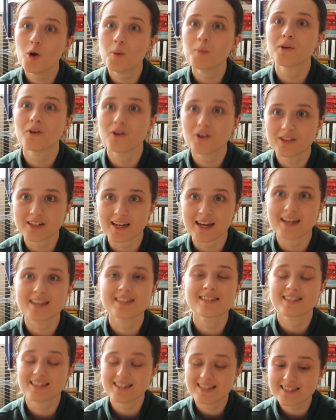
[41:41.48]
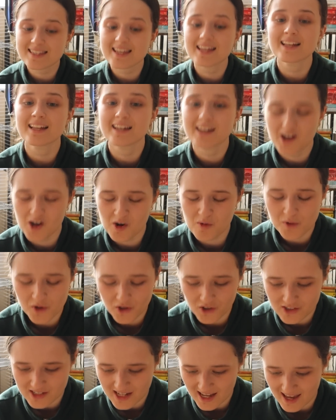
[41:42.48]
hope your day, sincerely hope
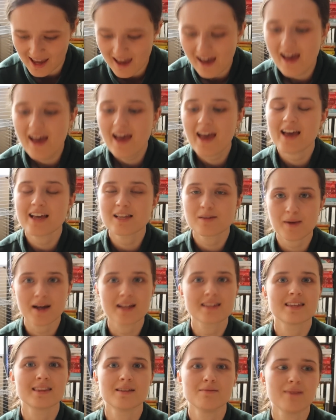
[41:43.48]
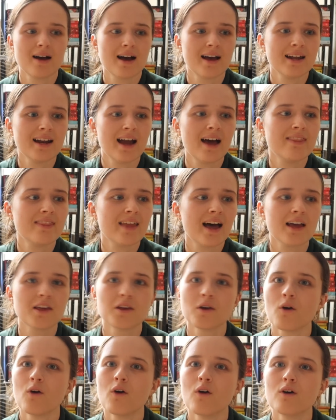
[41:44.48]
your day is better than mine and
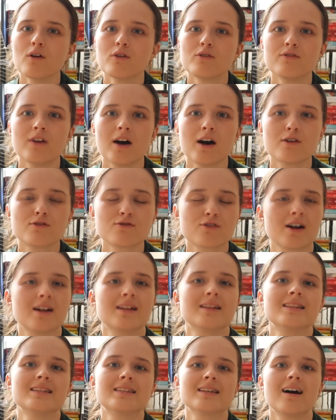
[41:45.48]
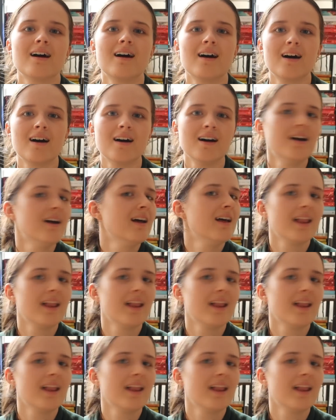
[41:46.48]
that your fur friends are